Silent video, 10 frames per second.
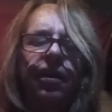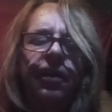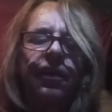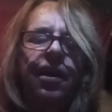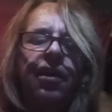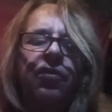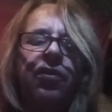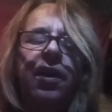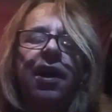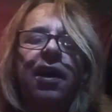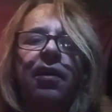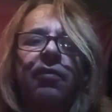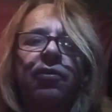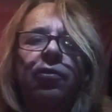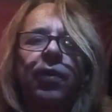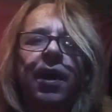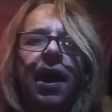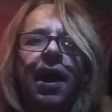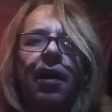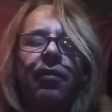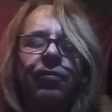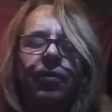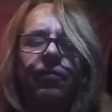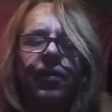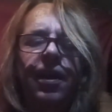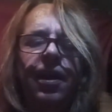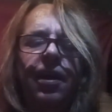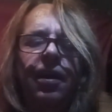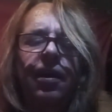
these the gifts we have of thee,